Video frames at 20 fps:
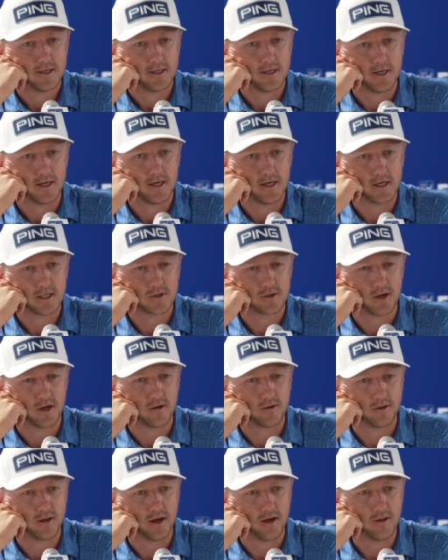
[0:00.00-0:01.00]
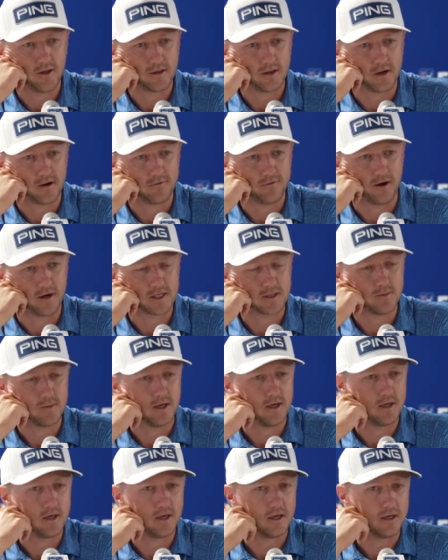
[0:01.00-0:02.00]
So that I think that affected
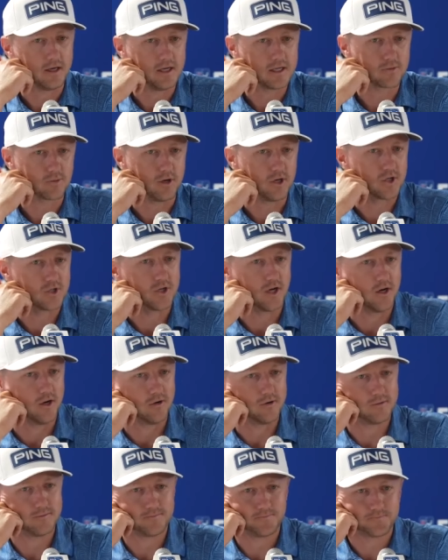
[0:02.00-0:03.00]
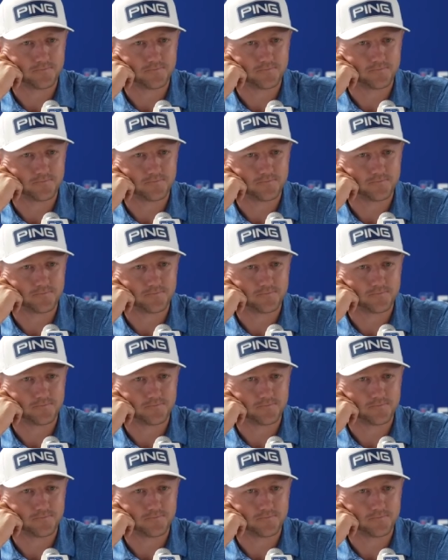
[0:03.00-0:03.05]
me, and he's reached out